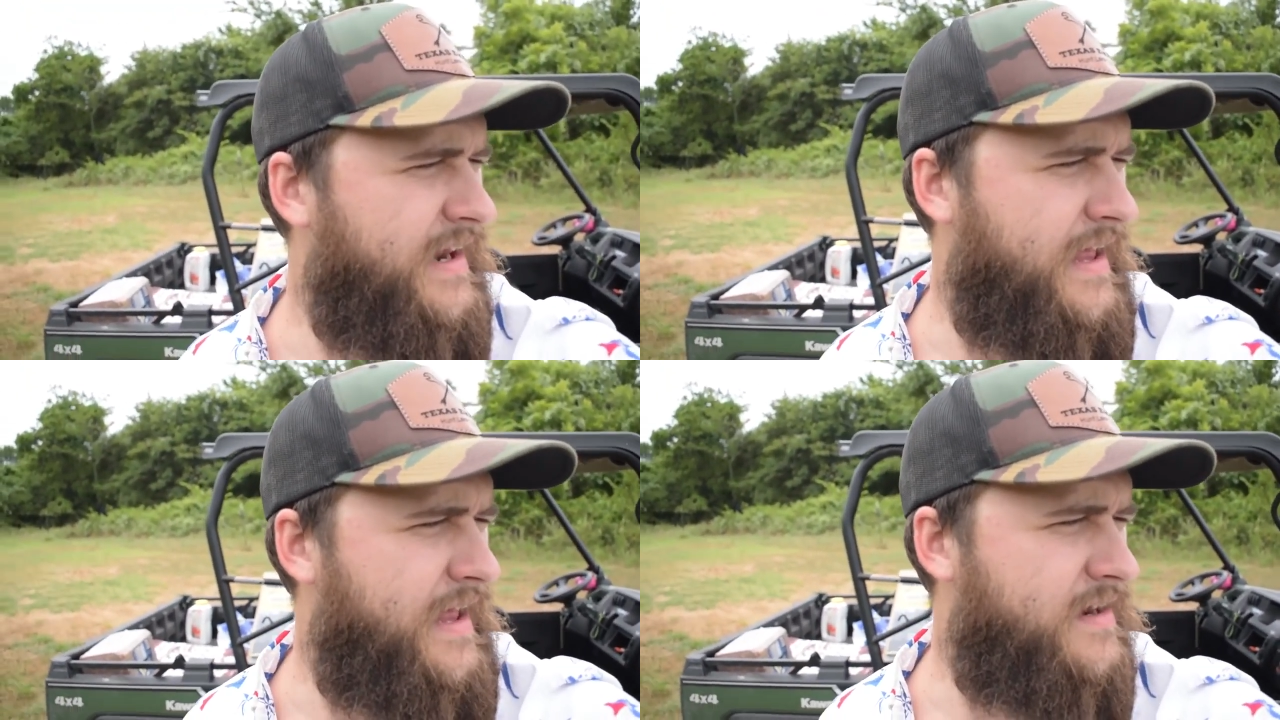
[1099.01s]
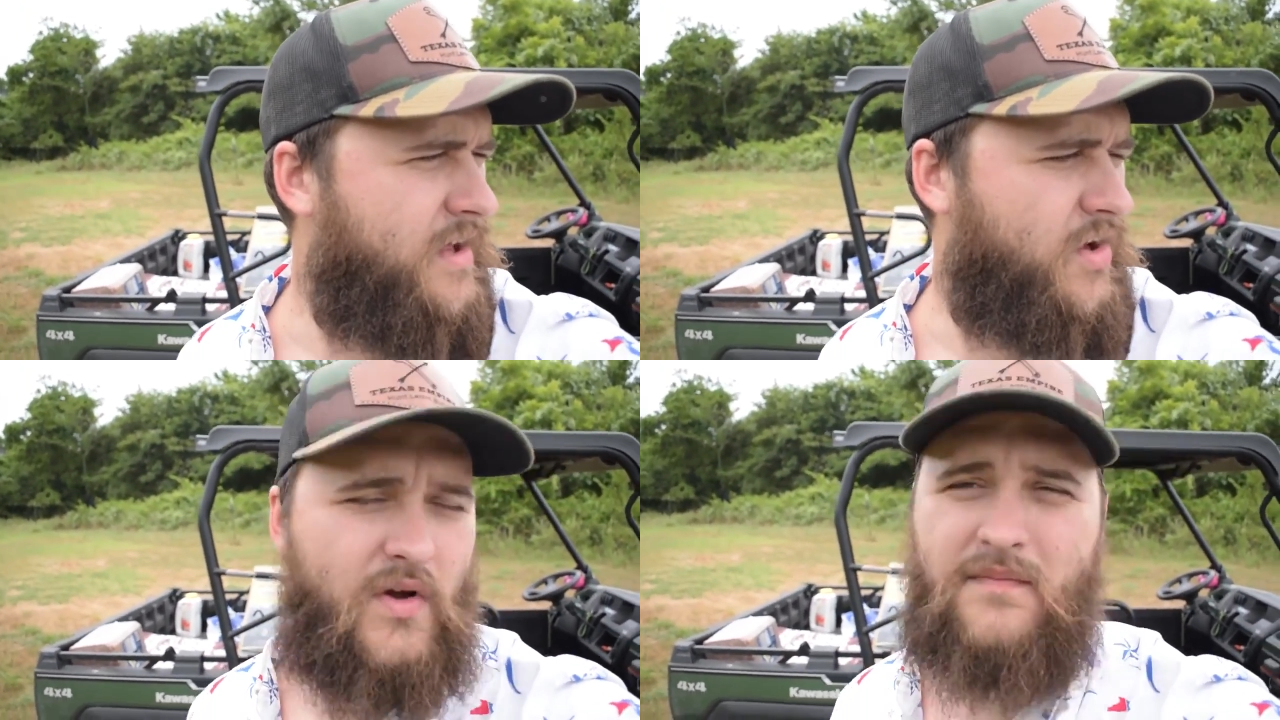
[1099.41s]
and
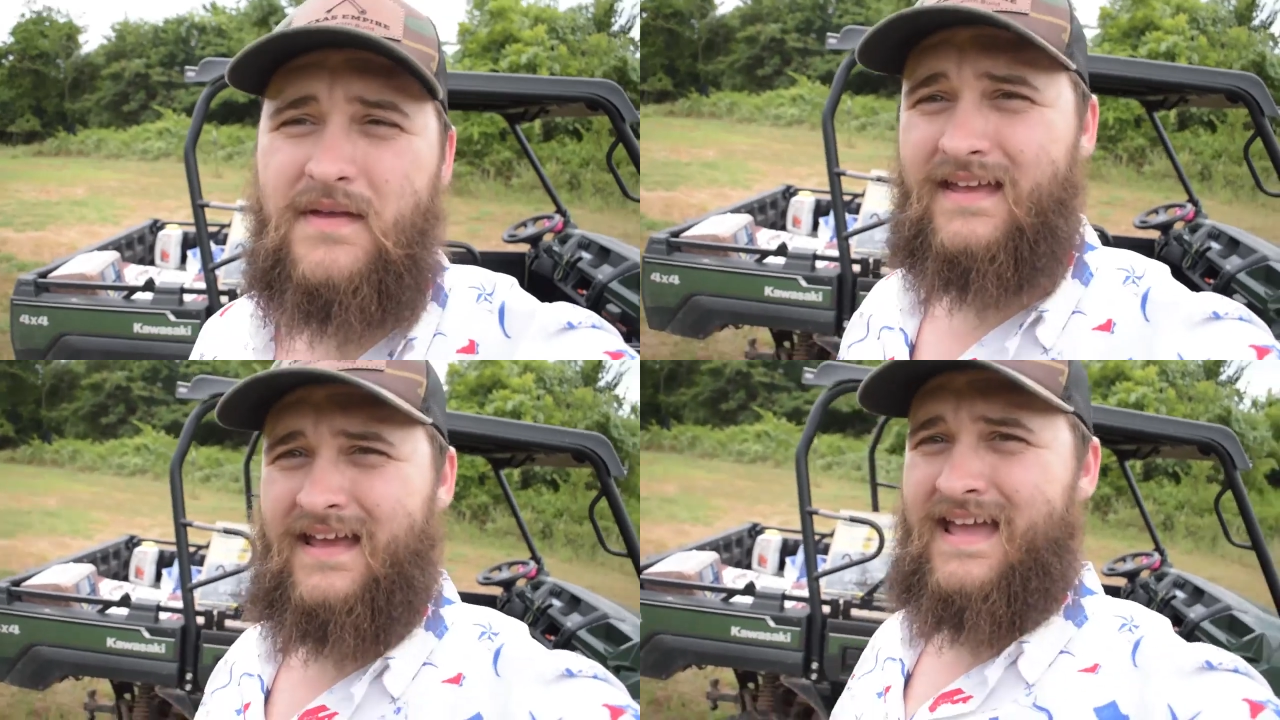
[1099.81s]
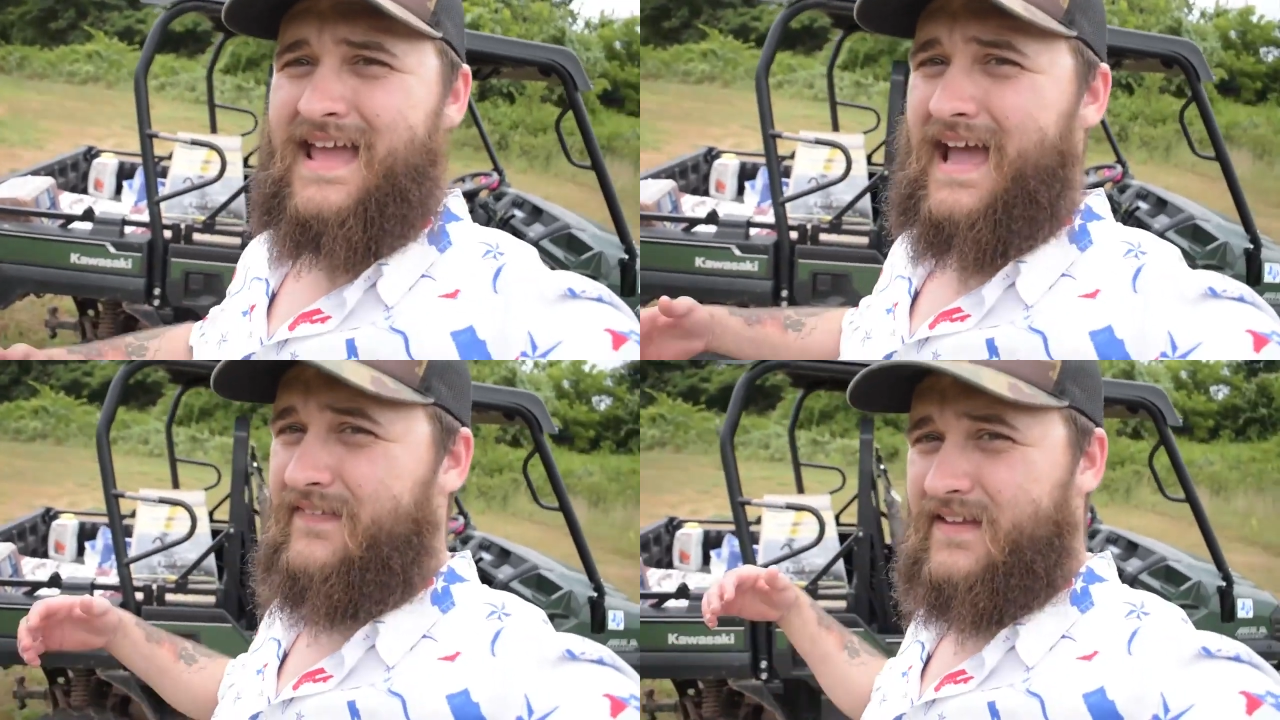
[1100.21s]
equipment,
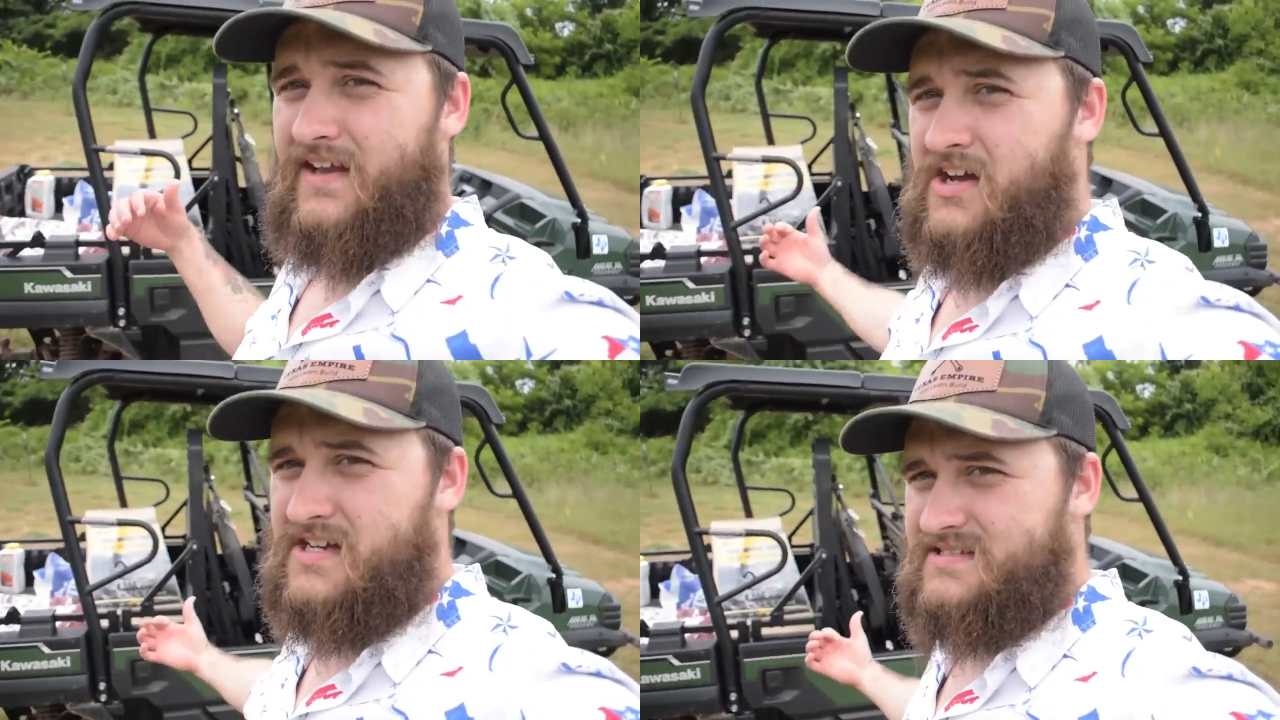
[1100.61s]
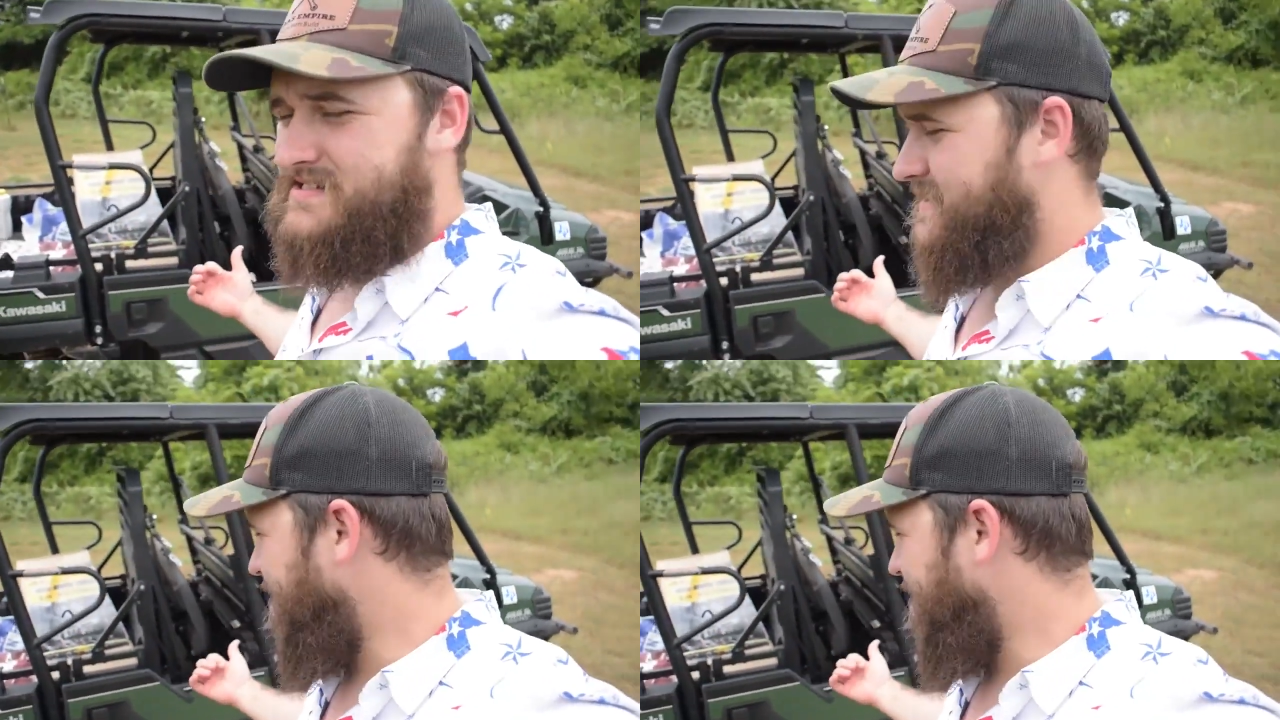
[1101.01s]
and then us in the